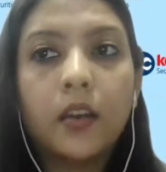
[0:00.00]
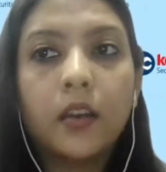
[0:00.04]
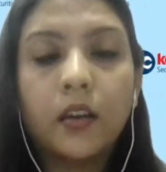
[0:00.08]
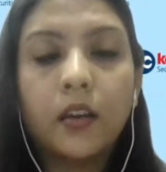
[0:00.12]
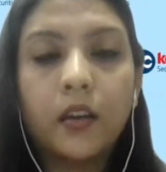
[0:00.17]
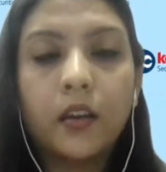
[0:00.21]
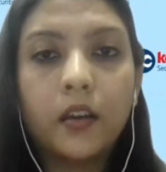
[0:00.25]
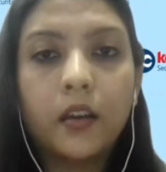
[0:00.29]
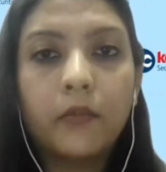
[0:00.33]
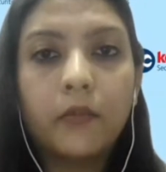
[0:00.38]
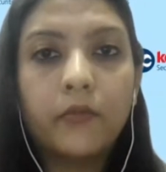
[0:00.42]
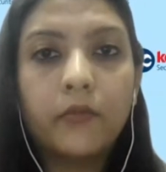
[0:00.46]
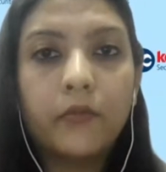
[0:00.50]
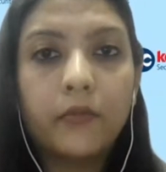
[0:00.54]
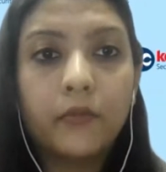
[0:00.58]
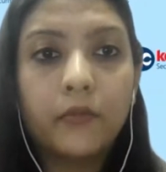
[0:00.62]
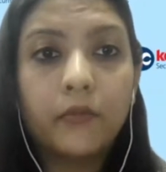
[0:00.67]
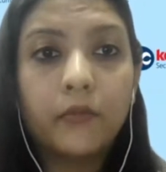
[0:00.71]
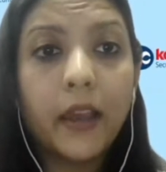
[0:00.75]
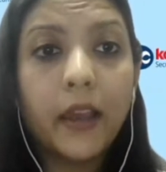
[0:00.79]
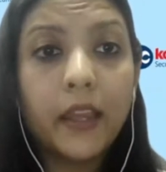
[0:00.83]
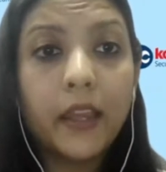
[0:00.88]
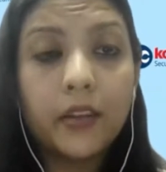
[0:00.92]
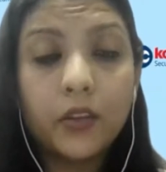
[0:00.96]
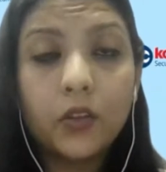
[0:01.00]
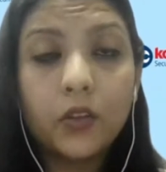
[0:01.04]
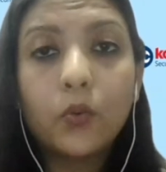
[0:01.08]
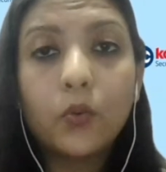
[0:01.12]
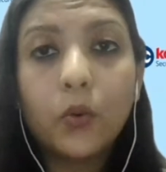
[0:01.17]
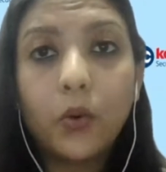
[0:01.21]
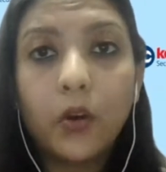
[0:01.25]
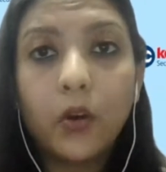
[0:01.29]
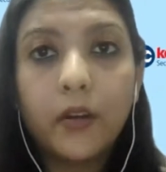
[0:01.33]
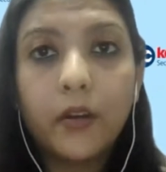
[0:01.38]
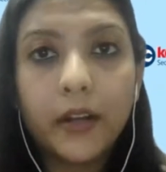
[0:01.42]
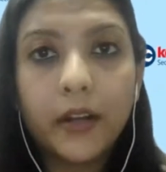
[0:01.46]
um, when
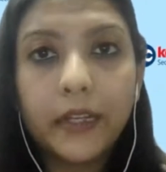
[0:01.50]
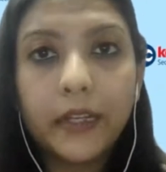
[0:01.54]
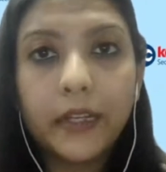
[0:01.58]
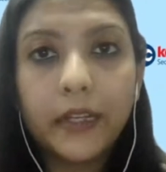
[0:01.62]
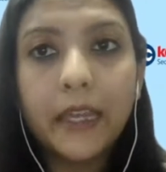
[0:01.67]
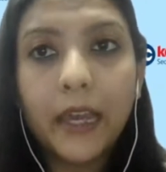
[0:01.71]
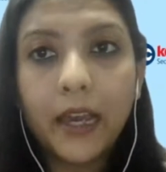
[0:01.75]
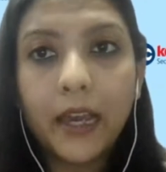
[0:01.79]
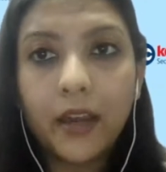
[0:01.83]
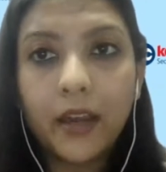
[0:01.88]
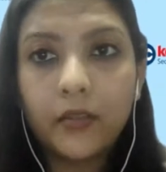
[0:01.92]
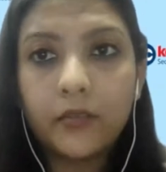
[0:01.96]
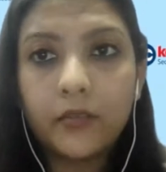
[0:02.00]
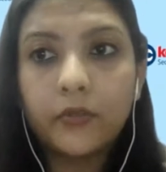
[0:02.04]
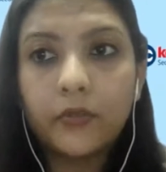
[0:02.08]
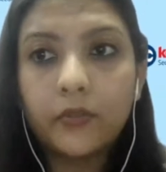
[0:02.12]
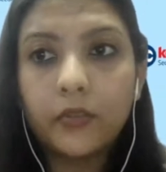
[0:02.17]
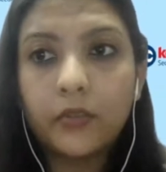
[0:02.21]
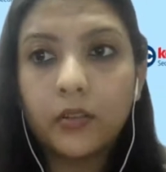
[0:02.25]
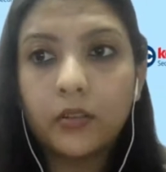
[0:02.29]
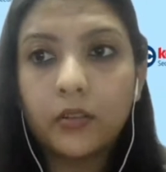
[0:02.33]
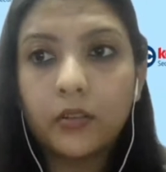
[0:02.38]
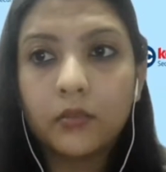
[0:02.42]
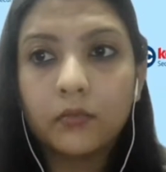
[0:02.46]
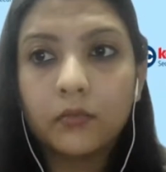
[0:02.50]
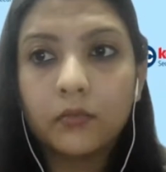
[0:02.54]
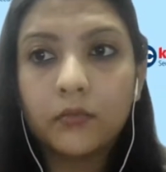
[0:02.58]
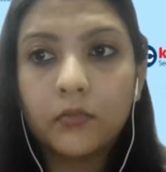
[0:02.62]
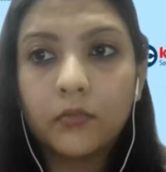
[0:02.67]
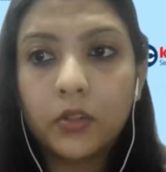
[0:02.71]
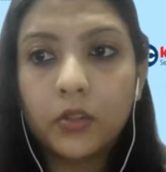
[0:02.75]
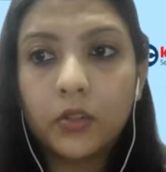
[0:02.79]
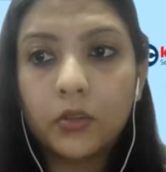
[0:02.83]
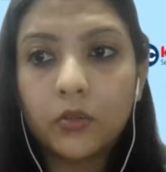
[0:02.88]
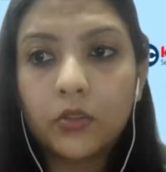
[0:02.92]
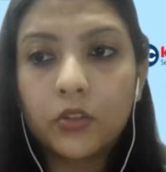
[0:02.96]
you already have, uh,
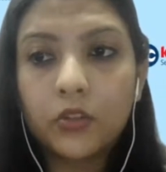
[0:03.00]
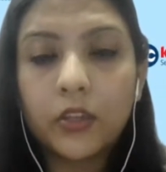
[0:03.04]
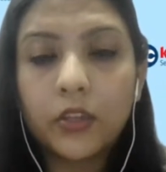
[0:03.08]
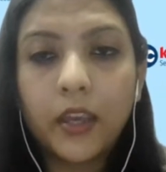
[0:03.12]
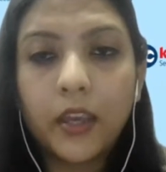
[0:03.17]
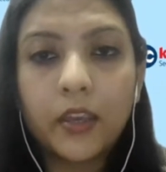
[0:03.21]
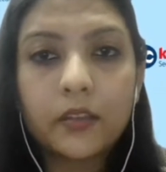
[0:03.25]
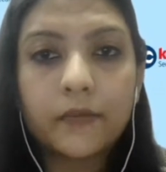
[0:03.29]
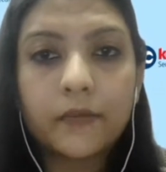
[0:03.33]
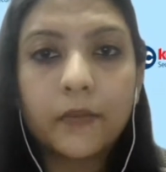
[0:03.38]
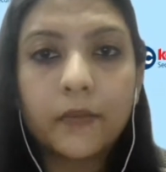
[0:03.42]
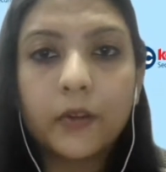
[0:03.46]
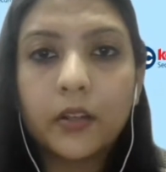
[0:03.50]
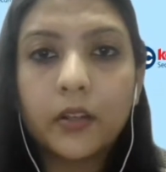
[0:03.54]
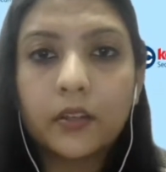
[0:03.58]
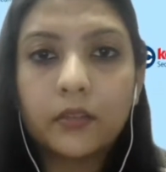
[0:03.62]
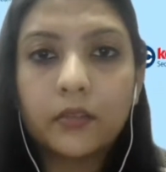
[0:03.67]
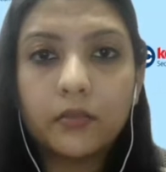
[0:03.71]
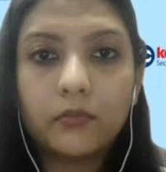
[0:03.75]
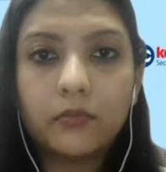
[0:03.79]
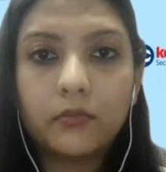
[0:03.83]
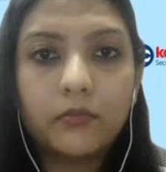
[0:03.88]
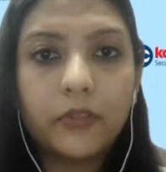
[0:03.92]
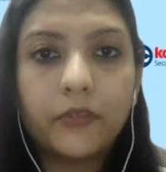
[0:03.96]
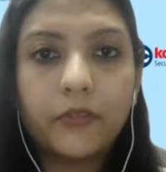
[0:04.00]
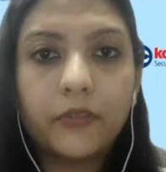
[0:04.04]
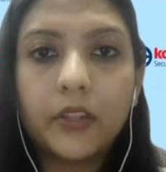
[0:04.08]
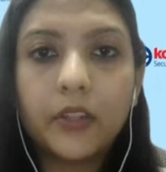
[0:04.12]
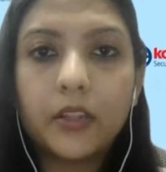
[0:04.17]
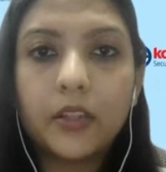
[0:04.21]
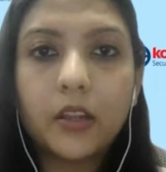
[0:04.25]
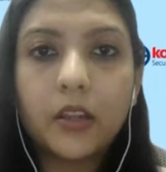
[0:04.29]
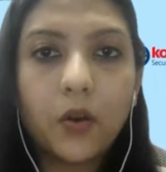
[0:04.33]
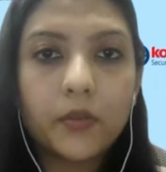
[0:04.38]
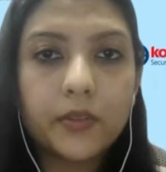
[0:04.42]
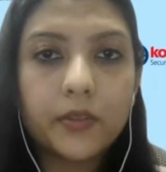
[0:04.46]
you know, shares worth
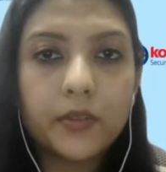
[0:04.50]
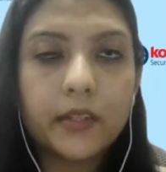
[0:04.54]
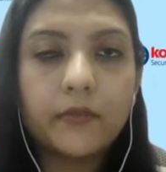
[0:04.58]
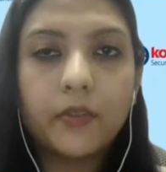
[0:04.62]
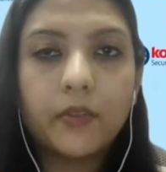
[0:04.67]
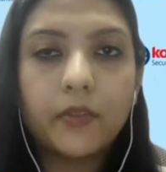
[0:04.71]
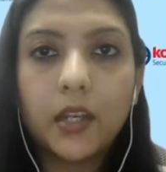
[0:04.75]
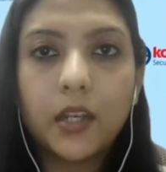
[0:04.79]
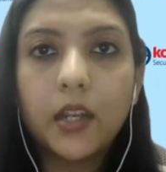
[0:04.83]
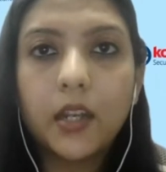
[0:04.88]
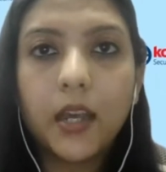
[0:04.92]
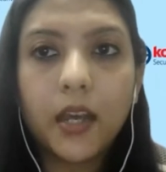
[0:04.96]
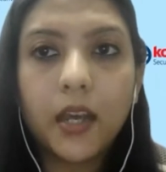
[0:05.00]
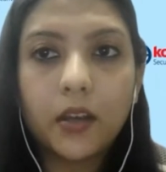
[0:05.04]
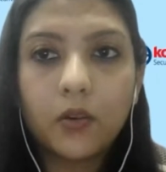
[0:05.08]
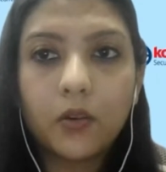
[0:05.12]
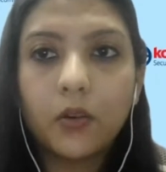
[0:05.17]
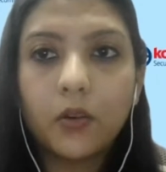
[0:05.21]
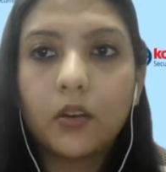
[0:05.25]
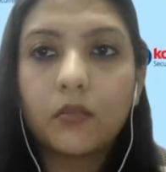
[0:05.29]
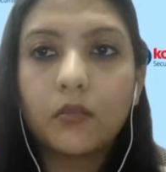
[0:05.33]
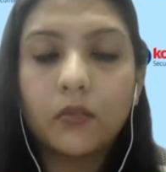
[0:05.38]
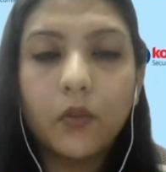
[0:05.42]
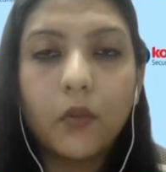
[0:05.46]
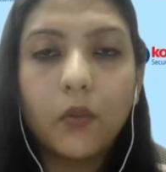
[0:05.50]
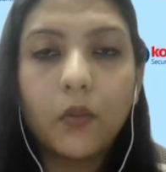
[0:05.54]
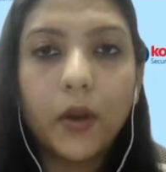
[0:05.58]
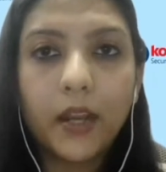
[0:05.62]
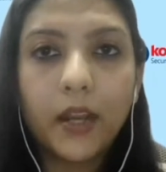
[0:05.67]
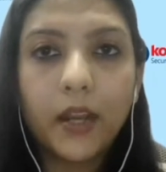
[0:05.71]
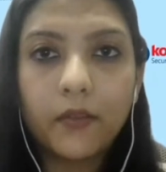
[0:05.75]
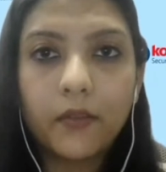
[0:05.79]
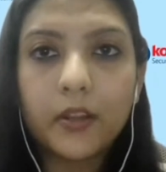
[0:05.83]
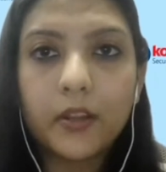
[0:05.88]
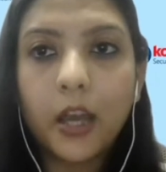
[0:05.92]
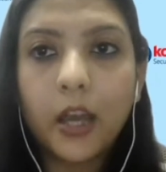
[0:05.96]
50,000, 1 lakh or
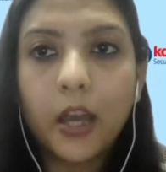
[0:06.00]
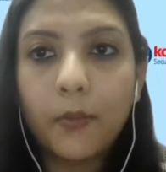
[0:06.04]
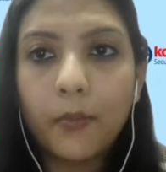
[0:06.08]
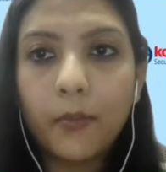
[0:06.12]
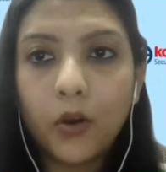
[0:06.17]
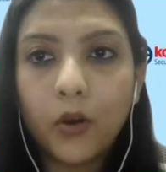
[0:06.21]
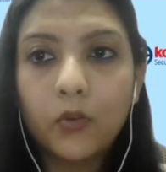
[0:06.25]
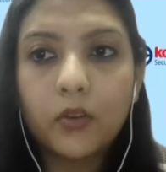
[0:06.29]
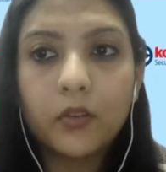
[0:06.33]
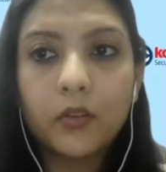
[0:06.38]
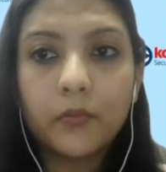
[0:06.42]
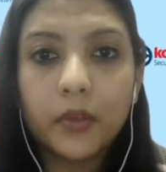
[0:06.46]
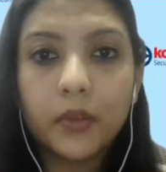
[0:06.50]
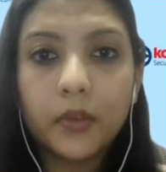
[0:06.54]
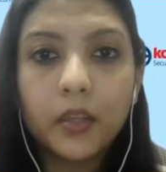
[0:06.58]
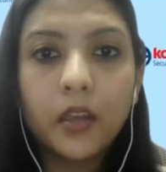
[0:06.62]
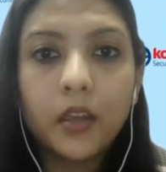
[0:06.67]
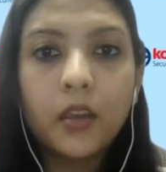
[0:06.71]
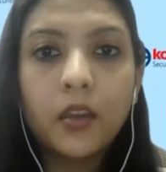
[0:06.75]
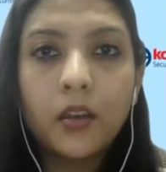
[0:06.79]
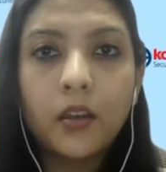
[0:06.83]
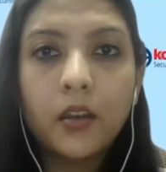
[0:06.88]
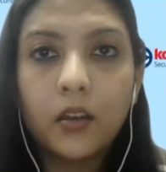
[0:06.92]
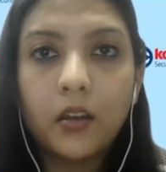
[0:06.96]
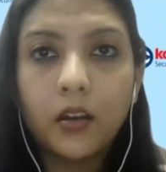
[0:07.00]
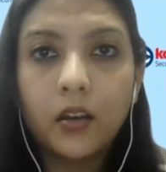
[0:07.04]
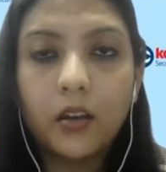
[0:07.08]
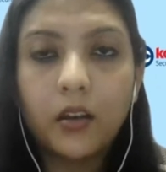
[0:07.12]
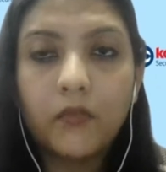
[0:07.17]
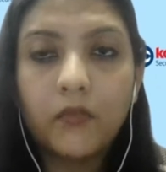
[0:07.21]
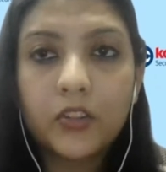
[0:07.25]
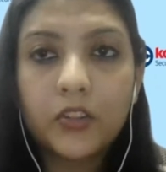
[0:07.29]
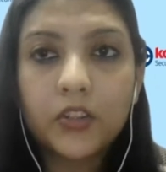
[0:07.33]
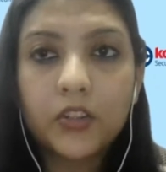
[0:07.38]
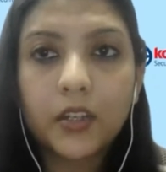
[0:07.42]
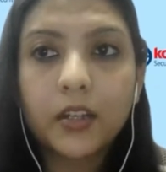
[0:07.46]
whatever the amount be,
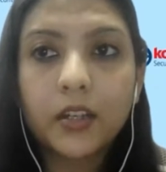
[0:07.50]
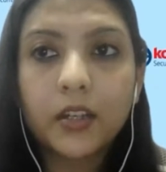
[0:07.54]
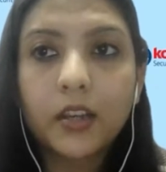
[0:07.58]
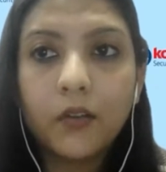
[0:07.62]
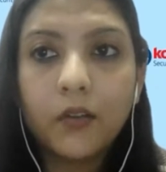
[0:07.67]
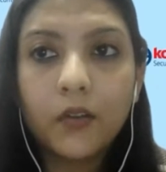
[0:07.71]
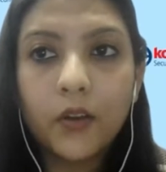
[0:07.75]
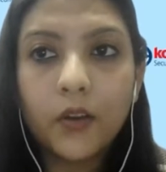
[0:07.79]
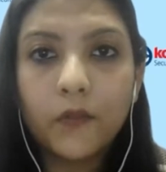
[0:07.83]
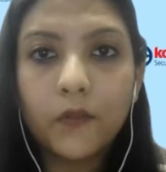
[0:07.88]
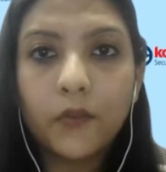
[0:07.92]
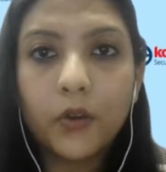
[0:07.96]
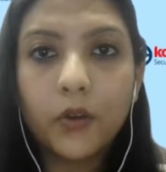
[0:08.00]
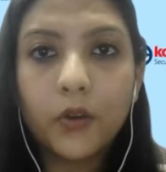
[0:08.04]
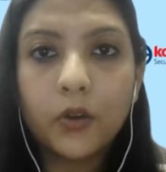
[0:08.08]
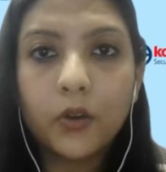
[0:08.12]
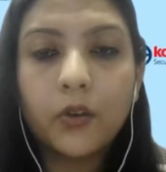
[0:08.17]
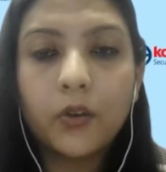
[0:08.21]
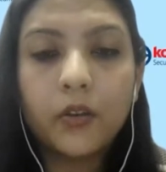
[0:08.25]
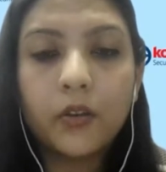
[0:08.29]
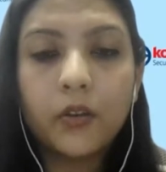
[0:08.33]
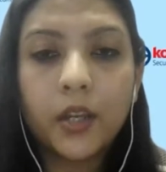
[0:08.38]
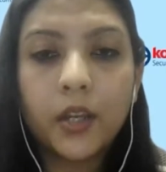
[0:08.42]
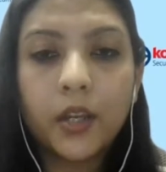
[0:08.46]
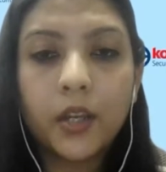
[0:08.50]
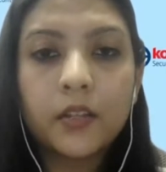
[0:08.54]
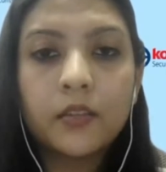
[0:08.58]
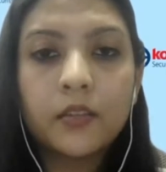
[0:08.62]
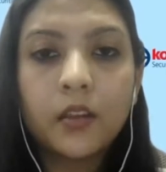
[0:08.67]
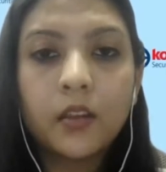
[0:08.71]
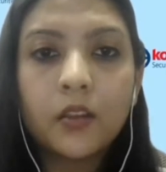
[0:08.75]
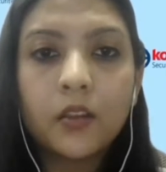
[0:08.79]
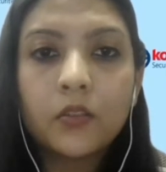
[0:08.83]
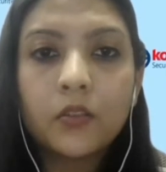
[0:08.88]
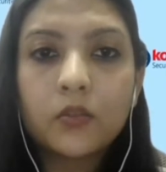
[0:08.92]
uh, which can cover for your trades.